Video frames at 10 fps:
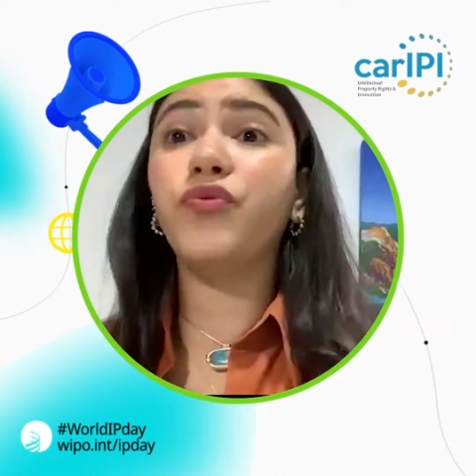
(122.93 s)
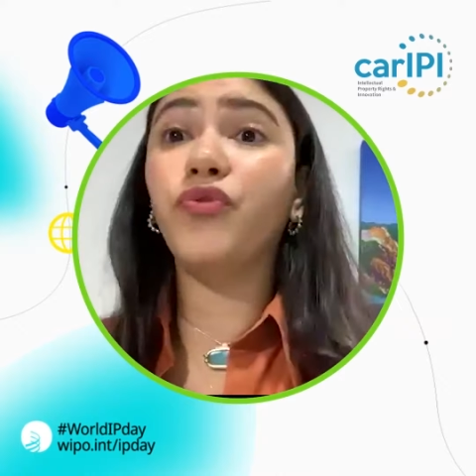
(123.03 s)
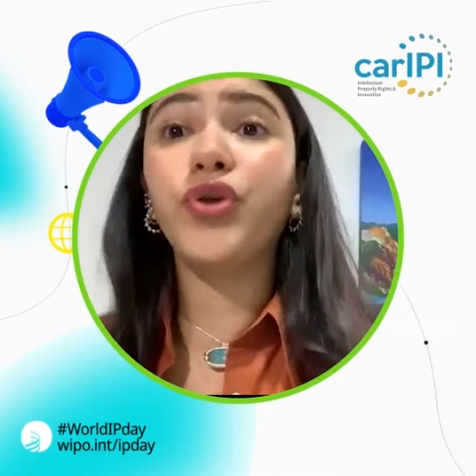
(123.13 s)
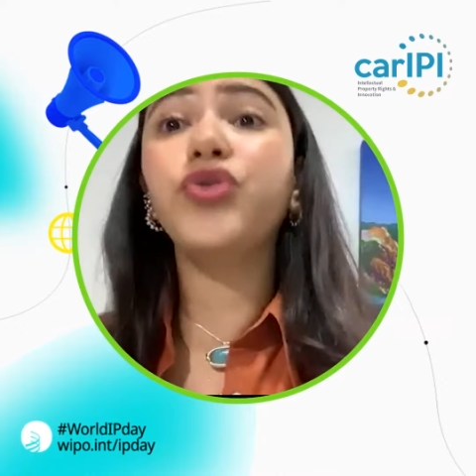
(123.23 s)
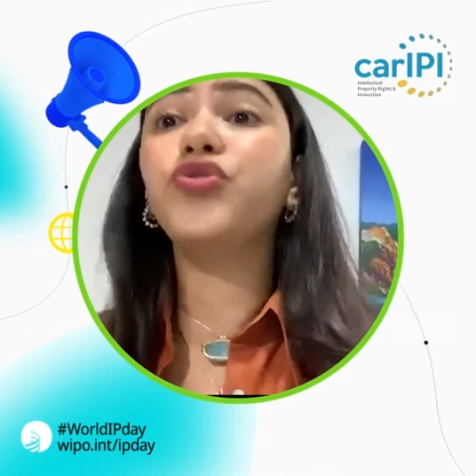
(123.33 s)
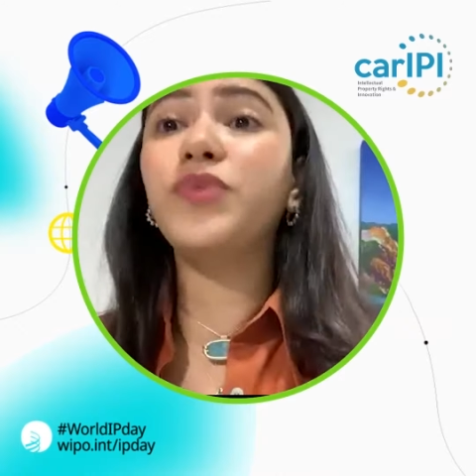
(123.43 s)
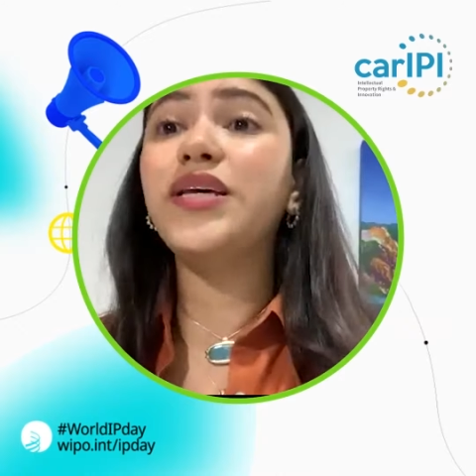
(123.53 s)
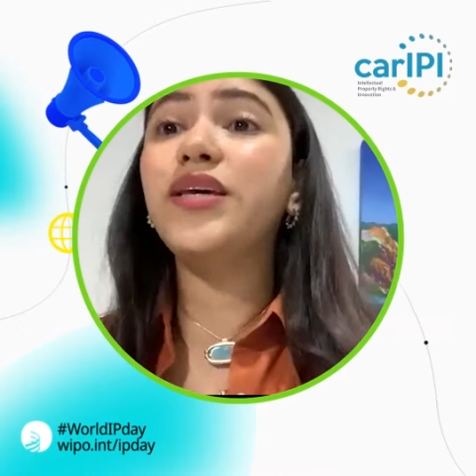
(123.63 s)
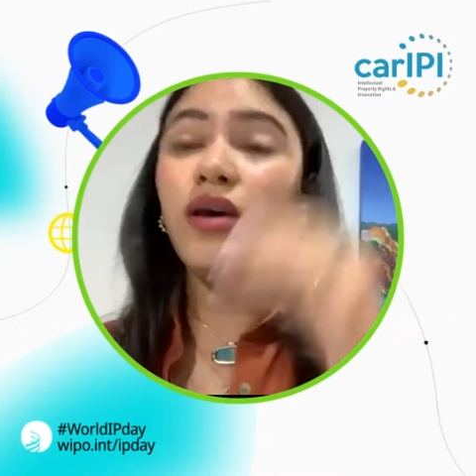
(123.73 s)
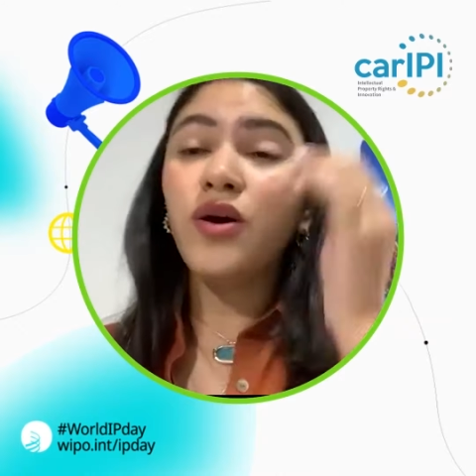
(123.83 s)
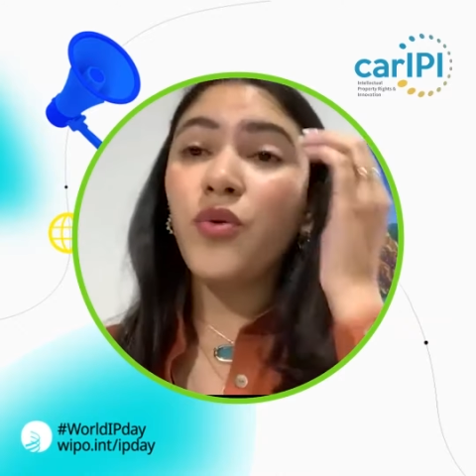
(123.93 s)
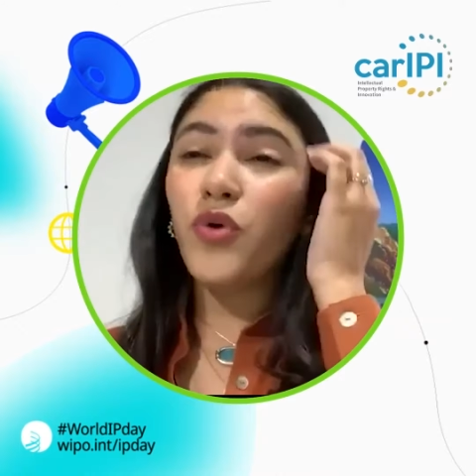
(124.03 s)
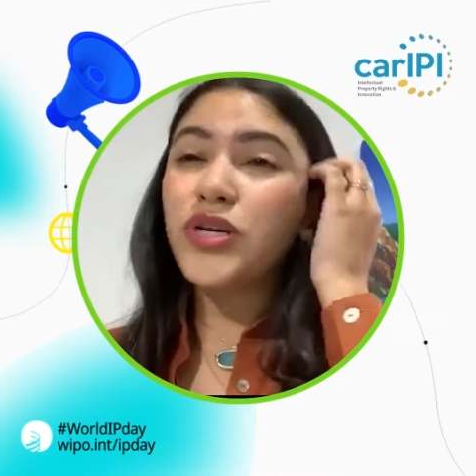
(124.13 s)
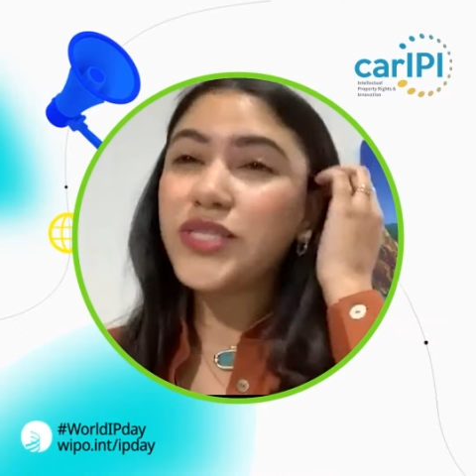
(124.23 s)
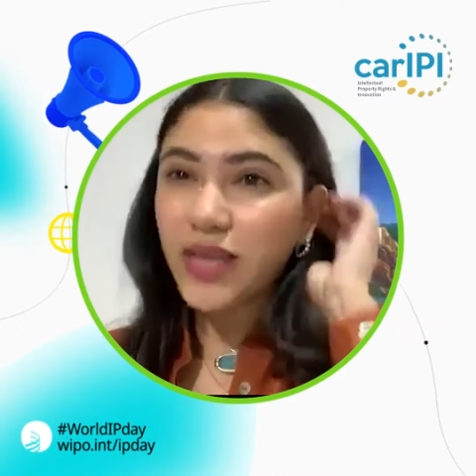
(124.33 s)
for you to be
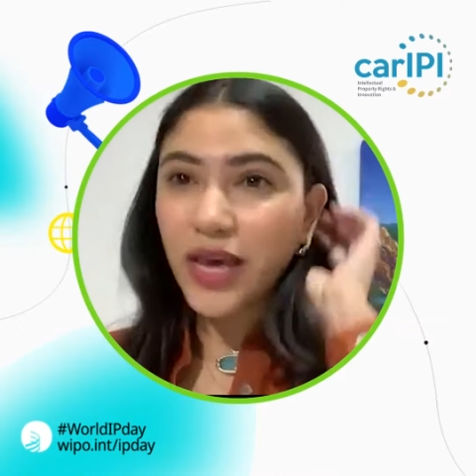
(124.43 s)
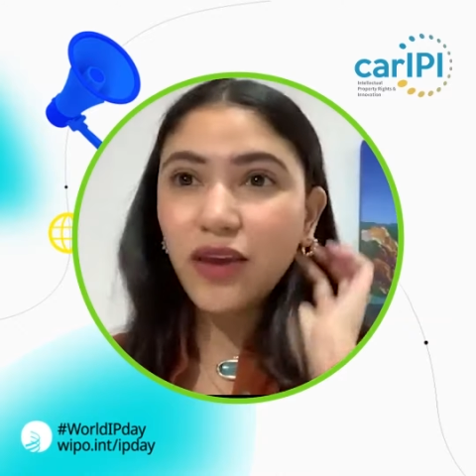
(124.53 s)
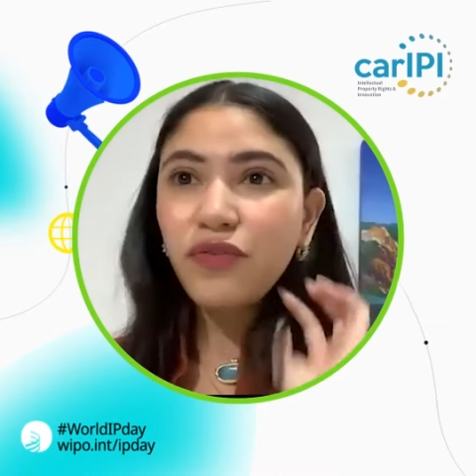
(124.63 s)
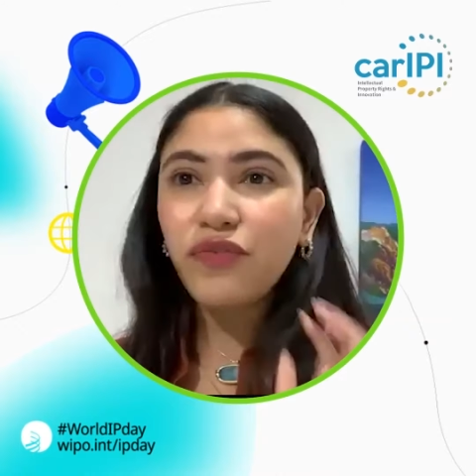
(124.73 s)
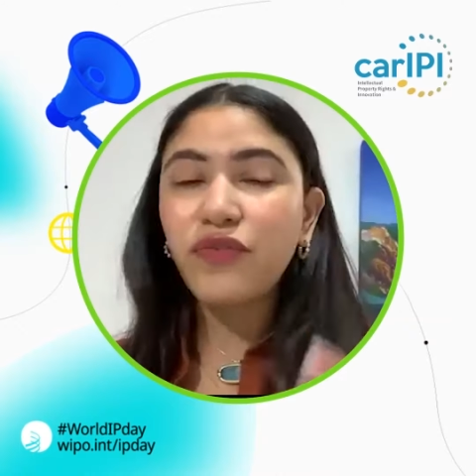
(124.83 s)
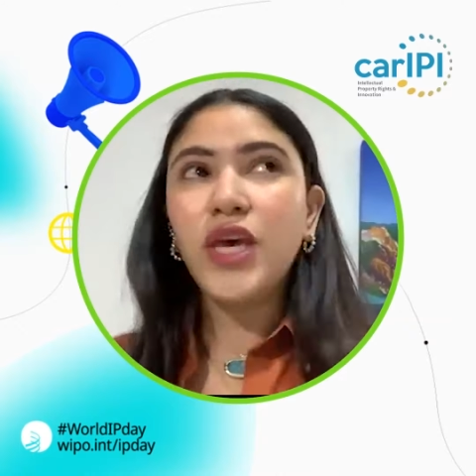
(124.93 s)
more safe,